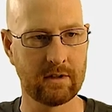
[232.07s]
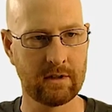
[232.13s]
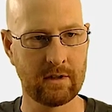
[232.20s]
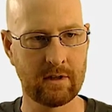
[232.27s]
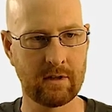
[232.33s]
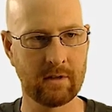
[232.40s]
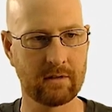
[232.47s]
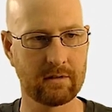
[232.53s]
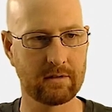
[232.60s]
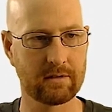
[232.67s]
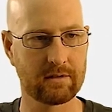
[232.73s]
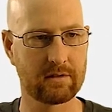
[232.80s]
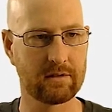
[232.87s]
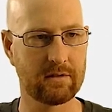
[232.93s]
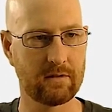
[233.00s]
Oh,
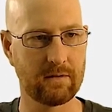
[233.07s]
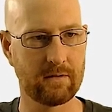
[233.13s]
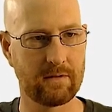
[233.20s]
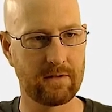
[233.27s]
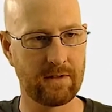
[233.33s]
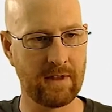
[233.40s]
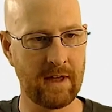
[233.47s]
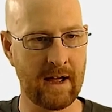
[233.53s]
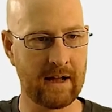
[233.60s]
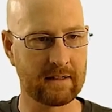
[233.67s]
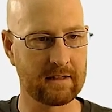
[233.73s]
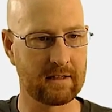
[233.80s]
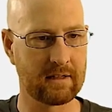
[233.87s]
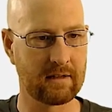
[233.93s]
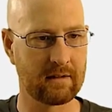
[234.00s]
let's do
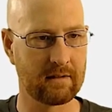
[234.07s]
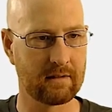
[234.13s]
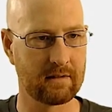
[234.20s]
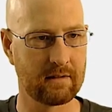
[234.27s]
that.